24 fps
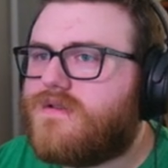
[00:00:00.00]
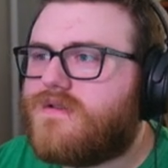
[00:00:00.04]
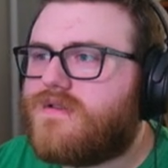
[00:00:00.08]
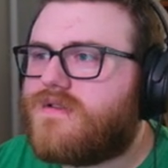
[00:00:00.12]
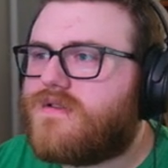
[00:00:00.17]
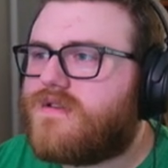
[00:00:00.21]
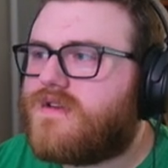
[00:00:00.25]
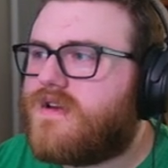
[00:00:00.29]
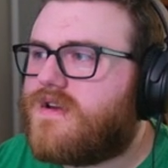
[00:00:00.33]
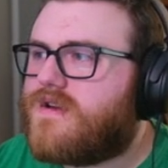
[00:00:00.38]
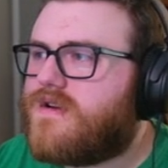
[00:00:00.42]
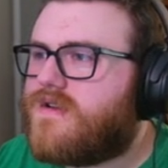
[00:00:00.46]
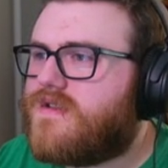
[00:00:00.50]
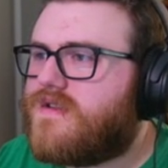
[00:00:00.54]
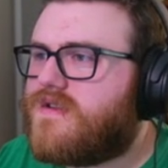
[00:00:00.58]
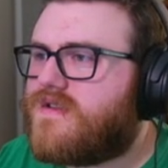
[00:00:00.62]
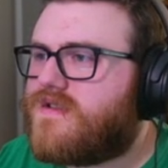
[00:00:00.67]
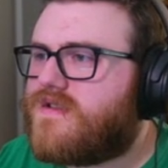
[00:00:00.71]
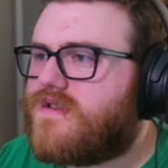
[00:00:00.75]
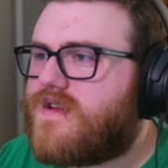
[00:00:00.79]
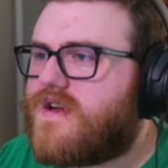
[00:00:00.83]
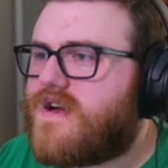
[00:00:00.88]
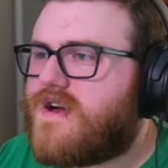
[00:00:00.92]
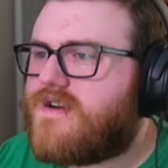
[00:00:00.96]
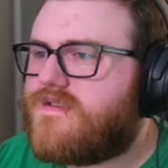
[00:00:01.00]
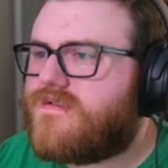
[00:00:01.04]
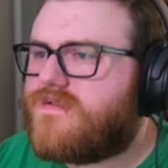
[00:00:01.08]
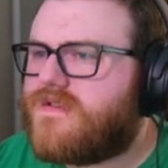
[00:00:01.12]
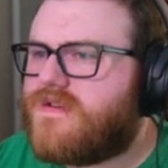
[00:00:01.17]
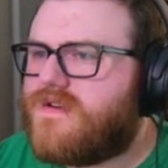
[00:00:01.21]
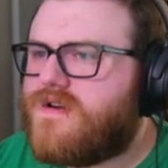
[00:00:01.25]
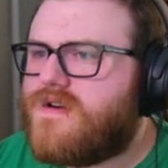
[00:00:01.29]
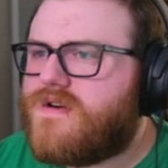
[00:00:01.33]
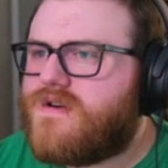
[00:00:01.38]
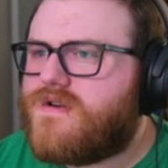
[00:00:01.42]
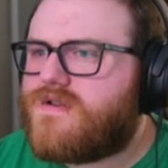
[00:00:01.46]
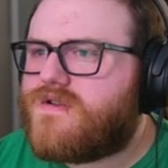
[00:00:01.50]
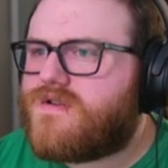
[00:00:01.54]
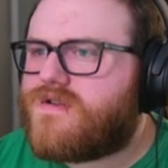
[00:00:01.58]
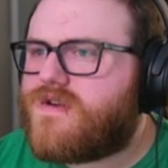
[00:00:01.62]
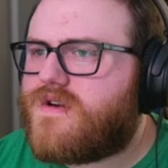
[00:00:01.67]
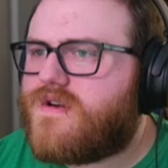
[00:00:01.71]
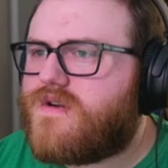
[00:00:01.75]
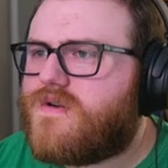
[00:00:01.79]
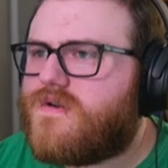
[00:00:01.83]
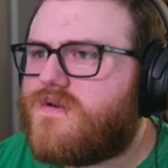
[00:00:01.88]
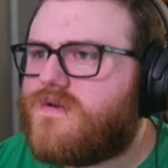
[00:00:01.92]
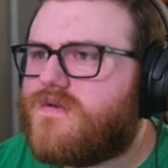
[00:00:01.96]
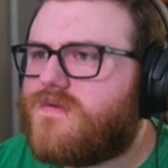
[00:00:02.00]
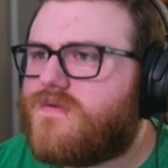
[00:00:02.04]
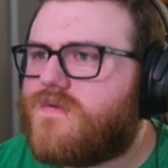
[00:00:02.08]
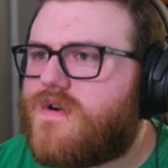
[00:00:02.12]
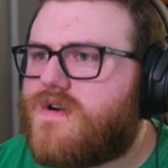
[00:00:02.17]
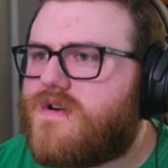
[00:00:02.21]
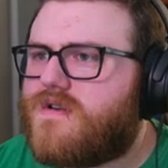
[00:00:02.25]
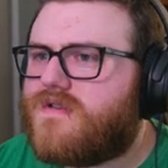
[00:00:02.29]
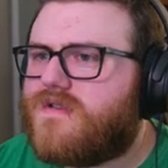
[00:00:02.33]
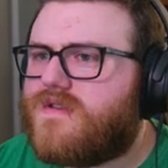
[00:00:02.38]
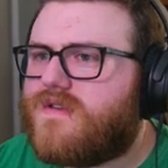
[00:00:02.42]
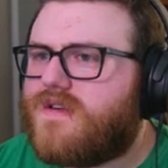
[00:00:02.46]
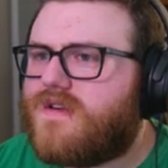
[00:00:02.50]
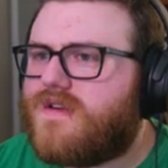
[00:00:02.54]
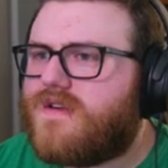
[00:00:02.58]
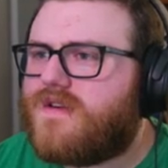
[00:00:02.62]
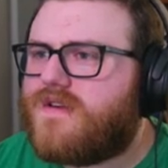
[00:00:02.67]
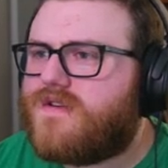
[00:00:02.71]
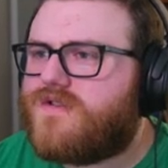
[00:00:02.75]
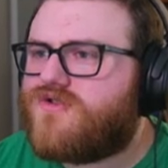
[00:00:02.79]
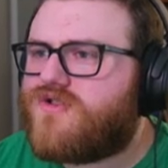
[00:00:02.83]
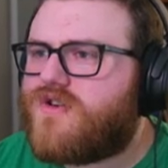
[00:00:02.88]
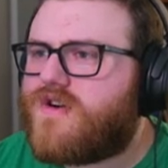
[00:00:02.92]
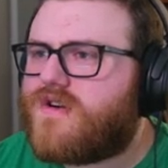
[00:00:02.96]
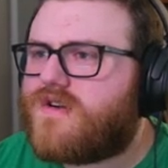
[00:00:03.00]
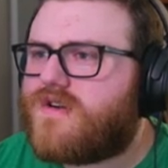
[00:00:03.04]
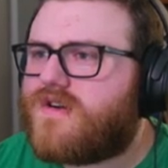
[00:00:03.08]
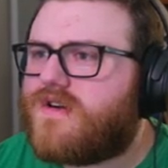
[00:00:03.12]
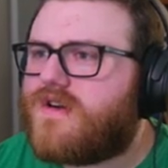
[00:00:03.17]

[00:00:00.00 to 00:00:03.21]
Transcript: at all this stuff. So where'd the trunk